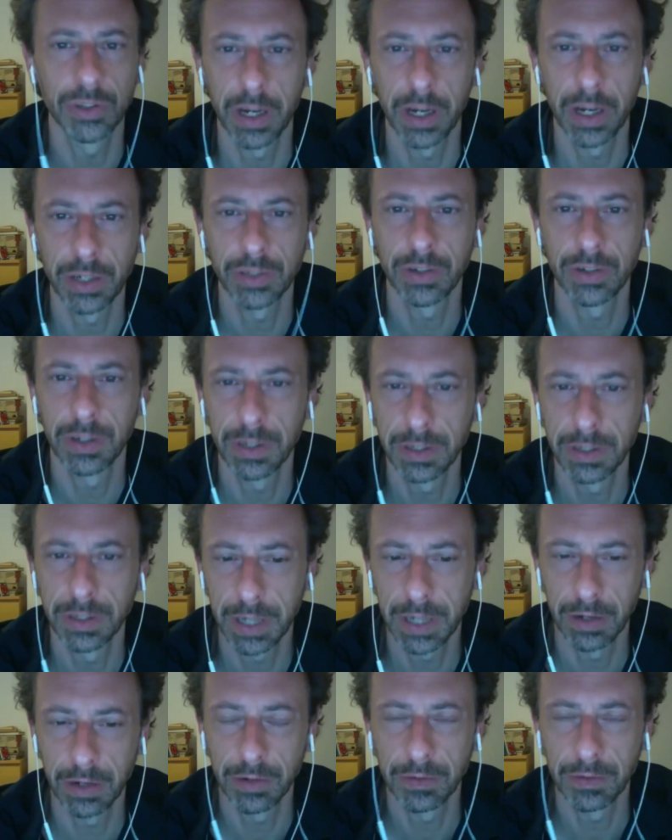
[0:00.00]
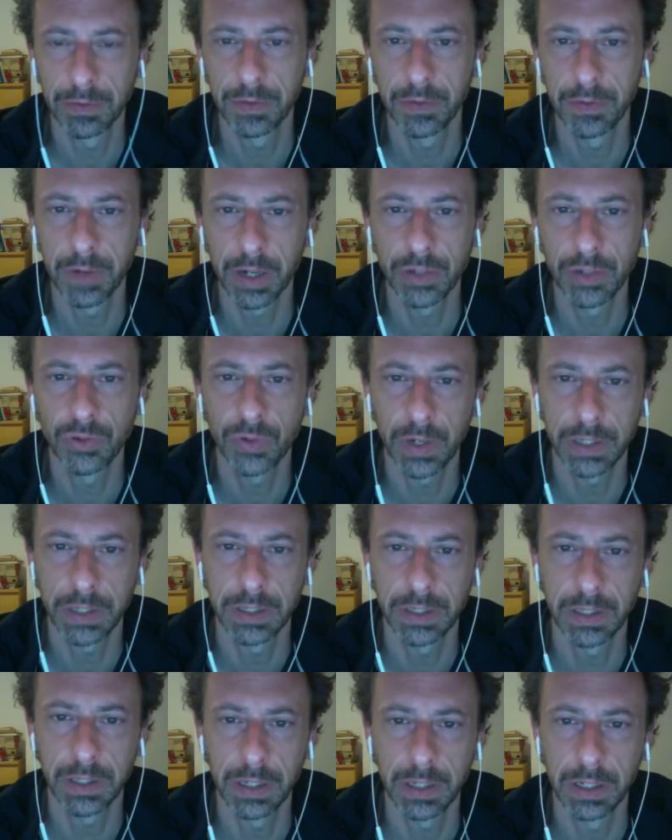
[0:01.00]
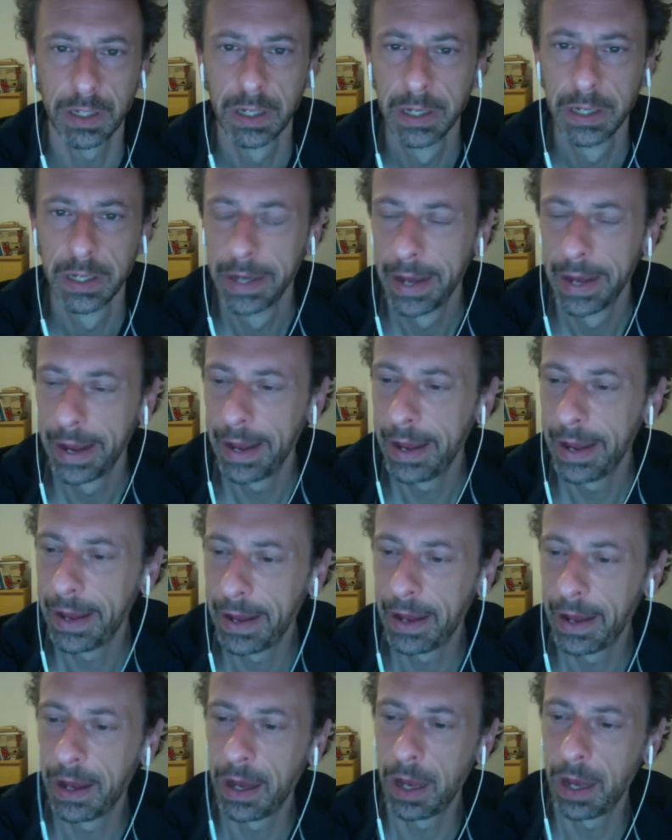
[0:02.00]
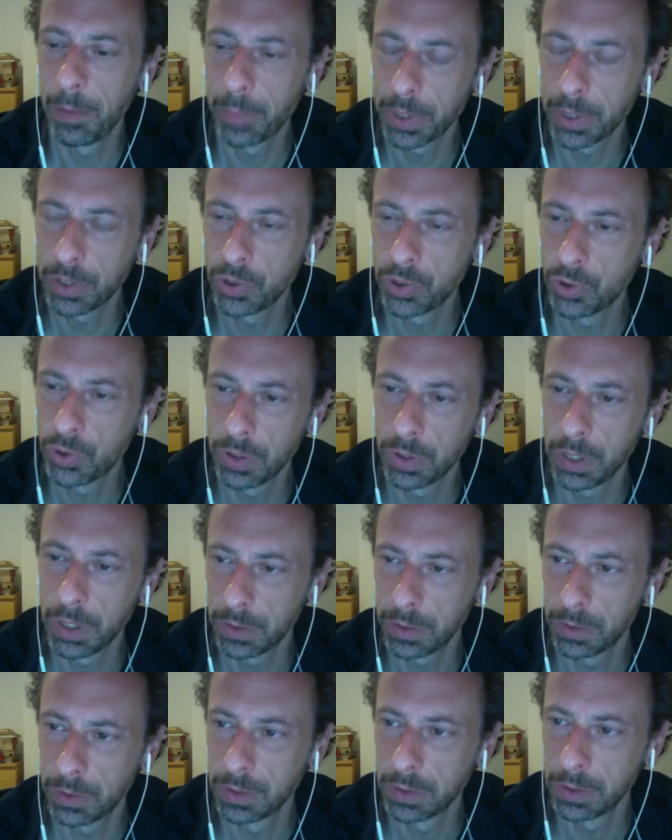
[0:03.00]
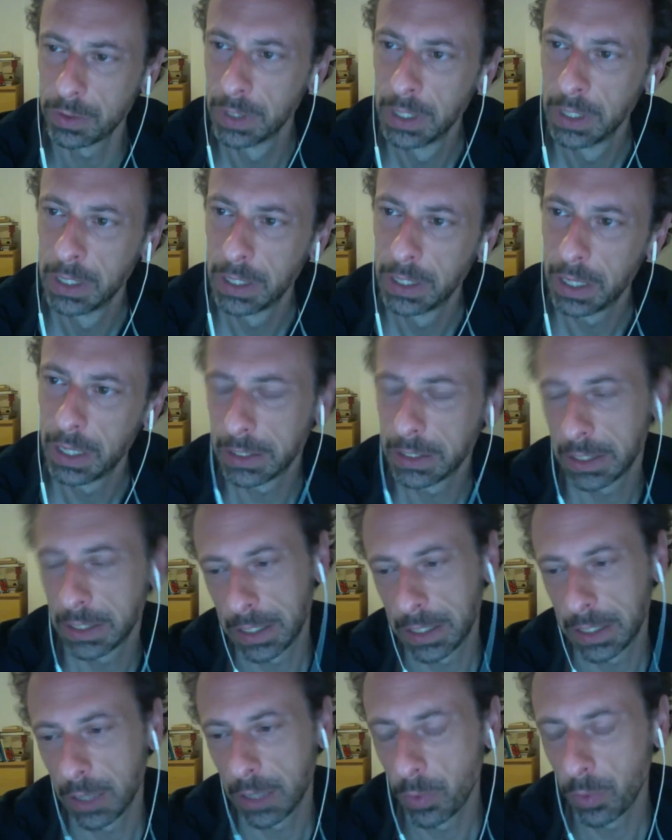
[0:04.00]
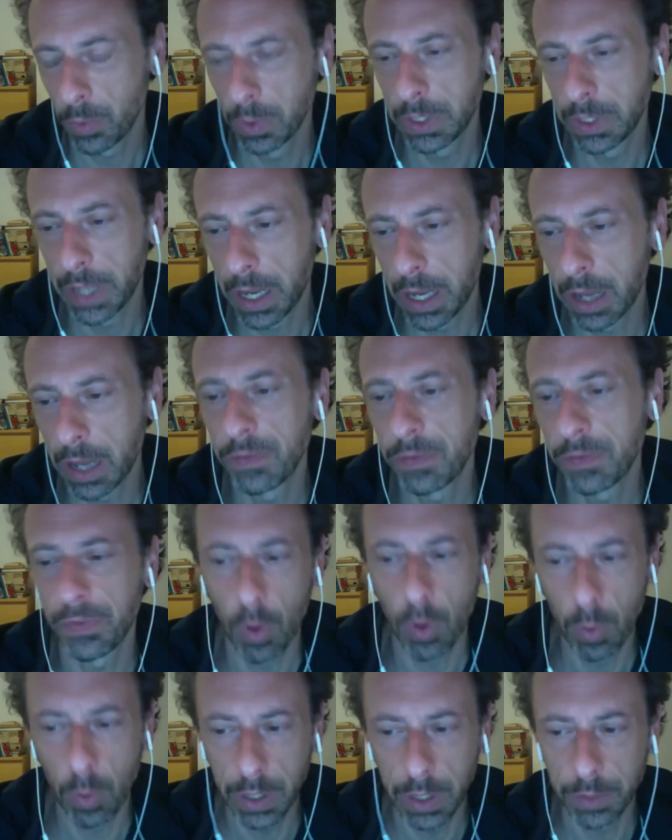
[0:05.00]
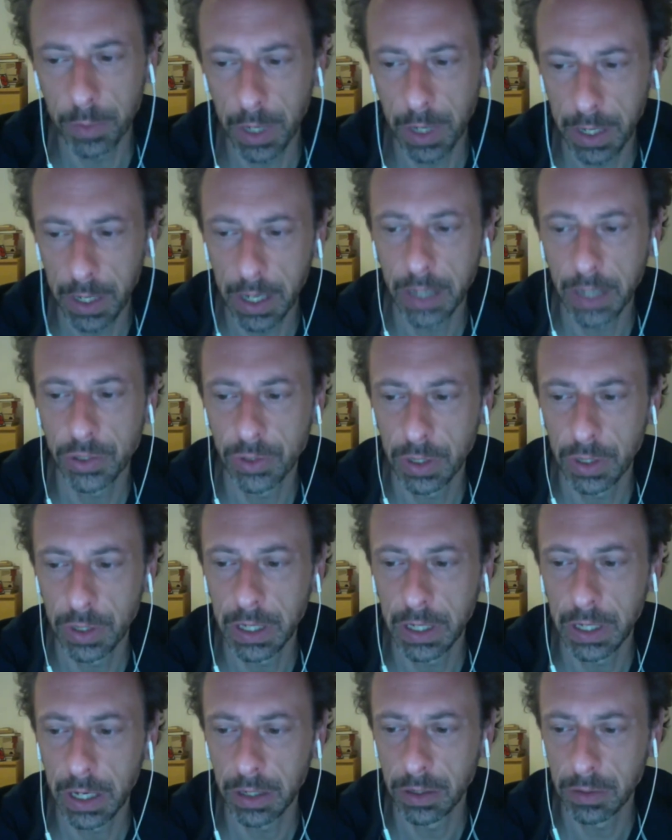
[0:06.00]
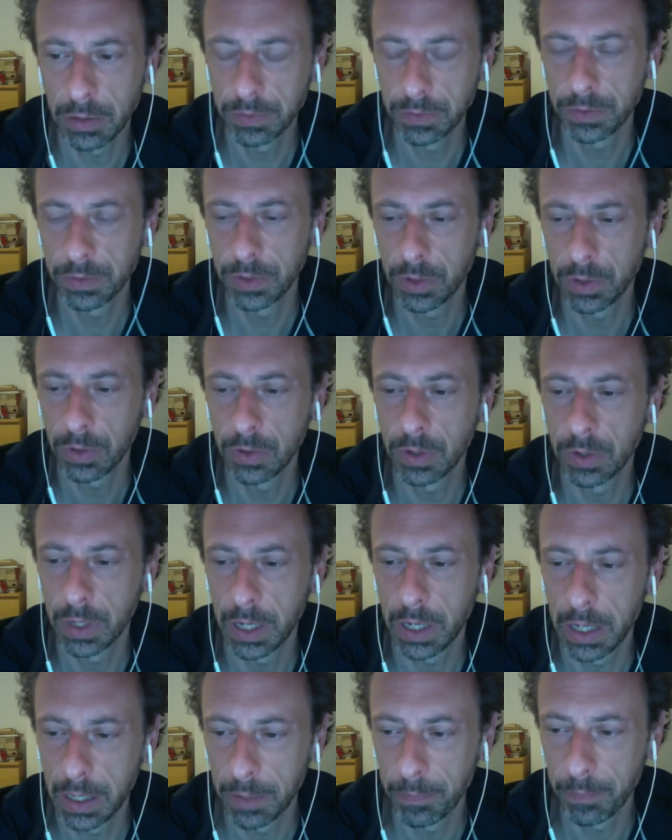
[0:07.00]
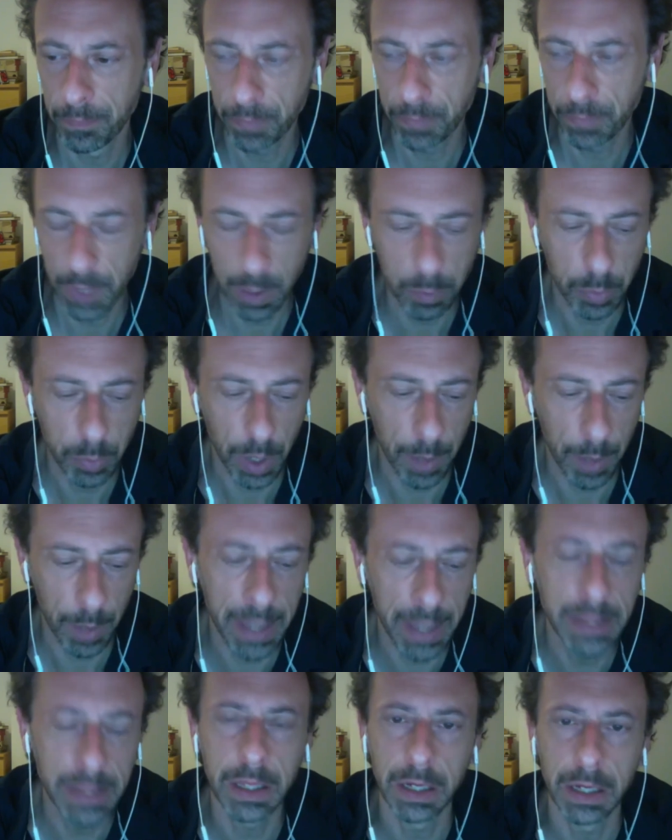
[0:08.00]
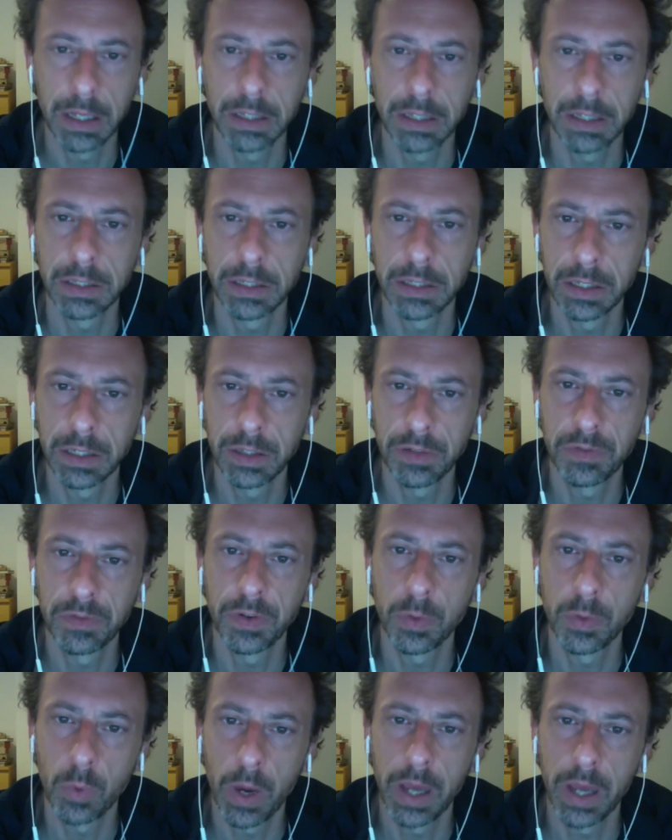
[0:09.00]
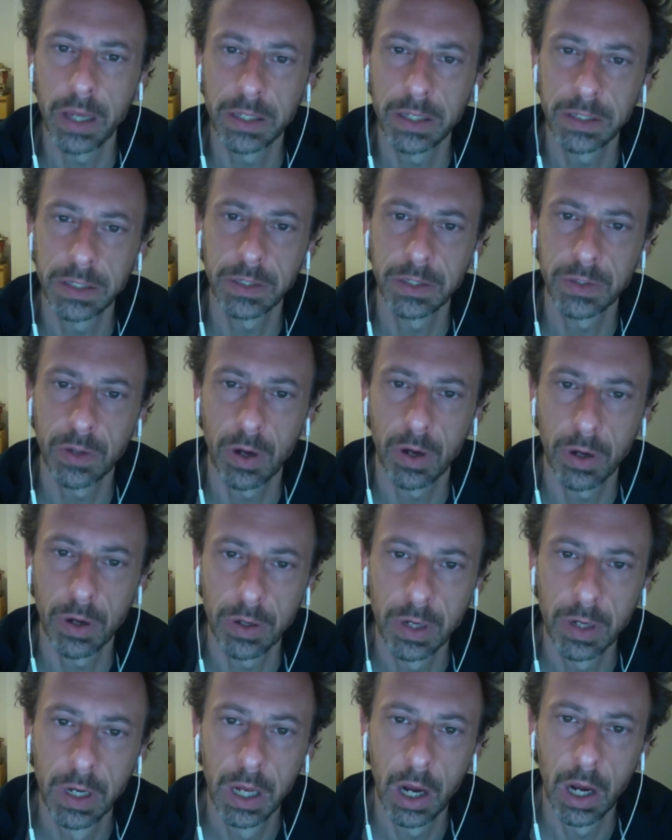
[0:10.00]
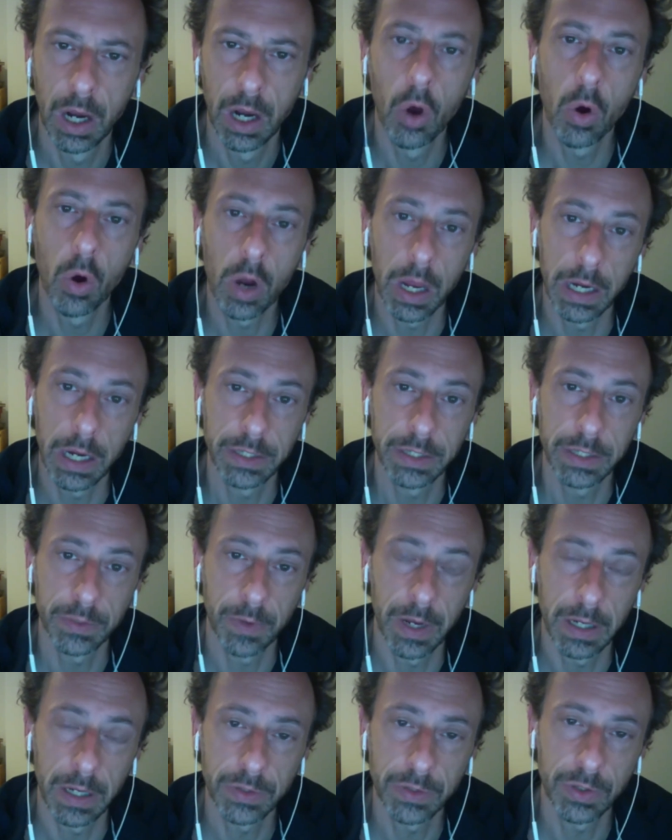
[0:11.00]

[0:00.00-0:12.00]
Actually, it's kind of very interesting. Uh, I'm pretty sure that. As I said, we will take it forward by actually kind of, you know, um, implementing it in different ways and so on locally as well.